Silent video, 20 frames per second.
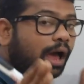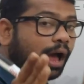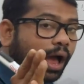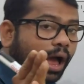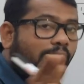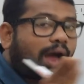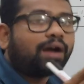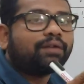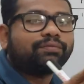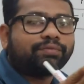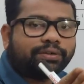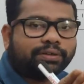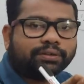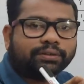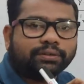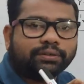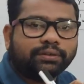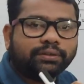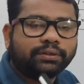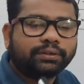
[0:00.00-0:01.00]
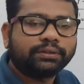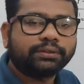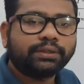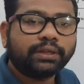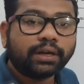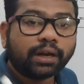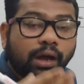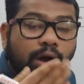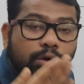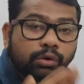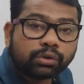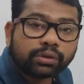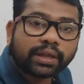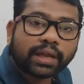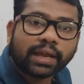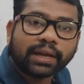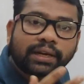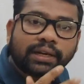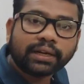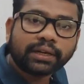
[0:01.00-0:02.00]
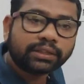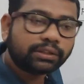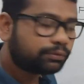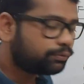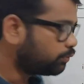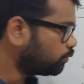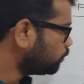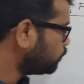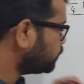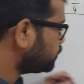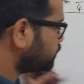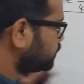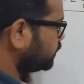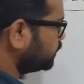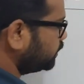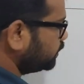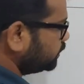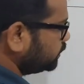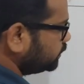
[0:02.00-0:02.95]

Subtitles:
halved, then how to calculate the force?